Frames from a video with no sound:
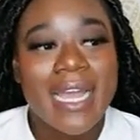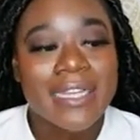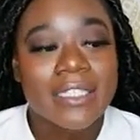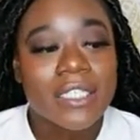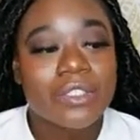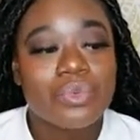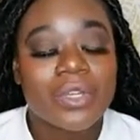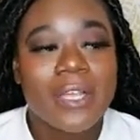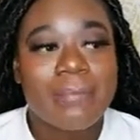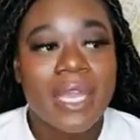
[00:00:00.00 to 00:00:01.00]
she's
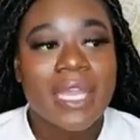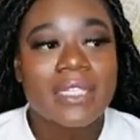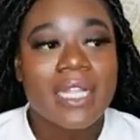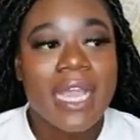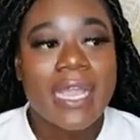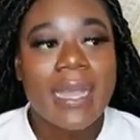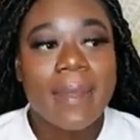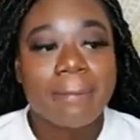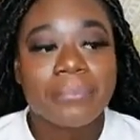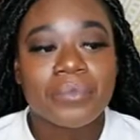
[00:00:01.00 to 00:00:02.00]
really big into like
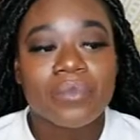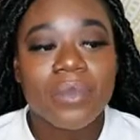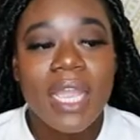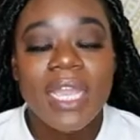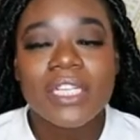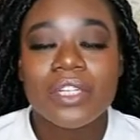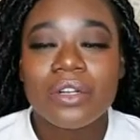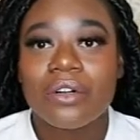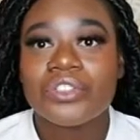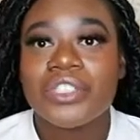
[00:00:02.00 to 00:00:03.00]
Asian
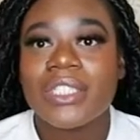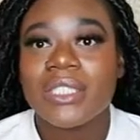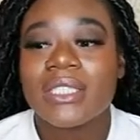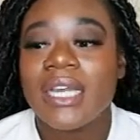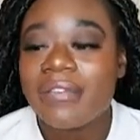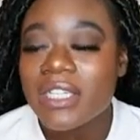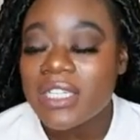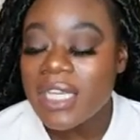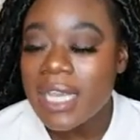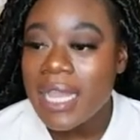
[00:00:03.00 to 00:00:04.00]
culture and stuff, and
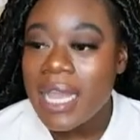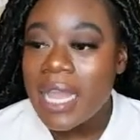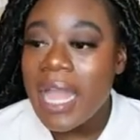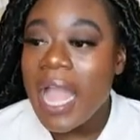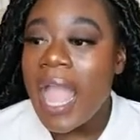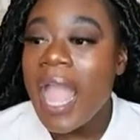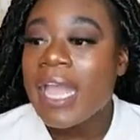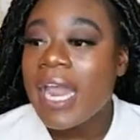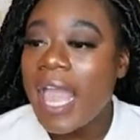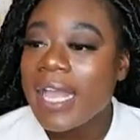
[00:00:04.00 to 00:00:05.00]
I
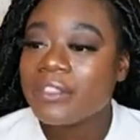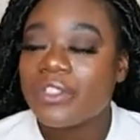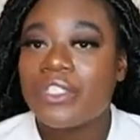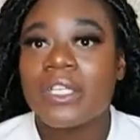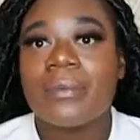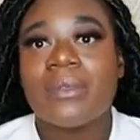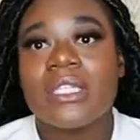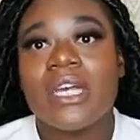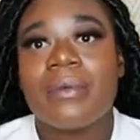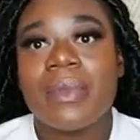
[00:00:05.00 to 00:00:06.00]
had asked her if she could
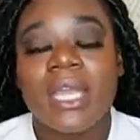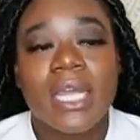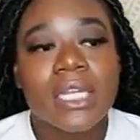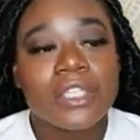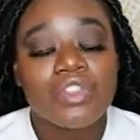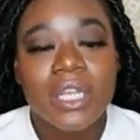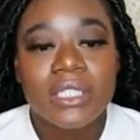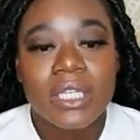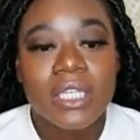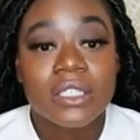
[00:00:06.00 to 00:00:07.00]
please help me get it
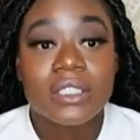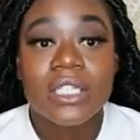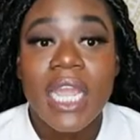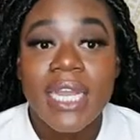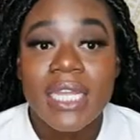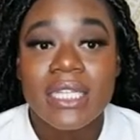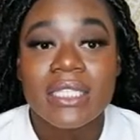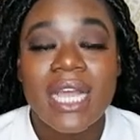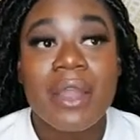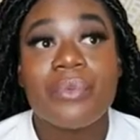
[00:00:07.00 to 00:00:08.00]
translated into
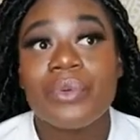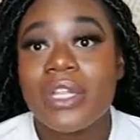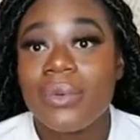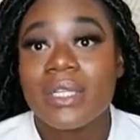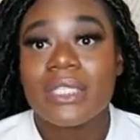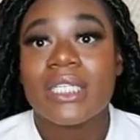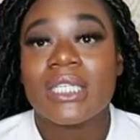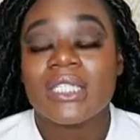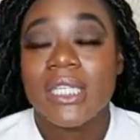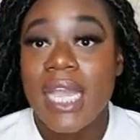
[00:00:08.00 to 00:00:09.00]
Chinese. I really wanted
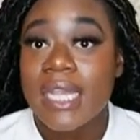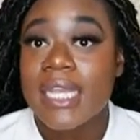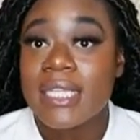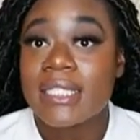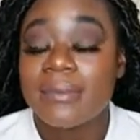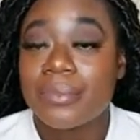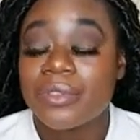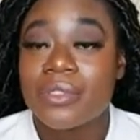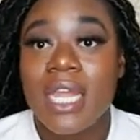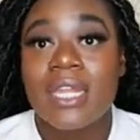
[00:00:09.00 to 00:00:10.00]
it Chinese
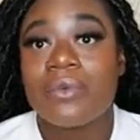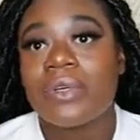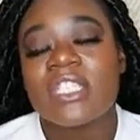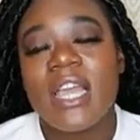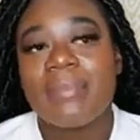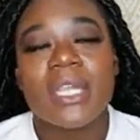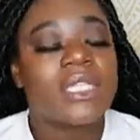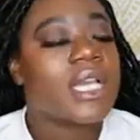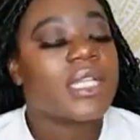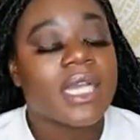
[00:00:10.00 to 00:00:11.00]
symbols. I didn't want
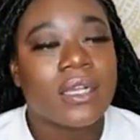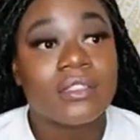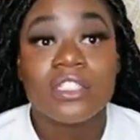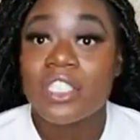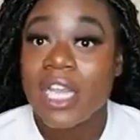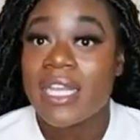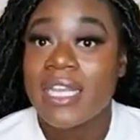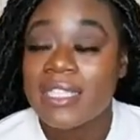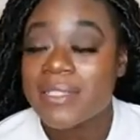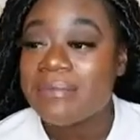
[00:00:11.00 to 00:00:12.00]
Japanese, anything else
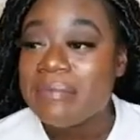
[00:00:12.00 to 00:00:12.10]
Chinese.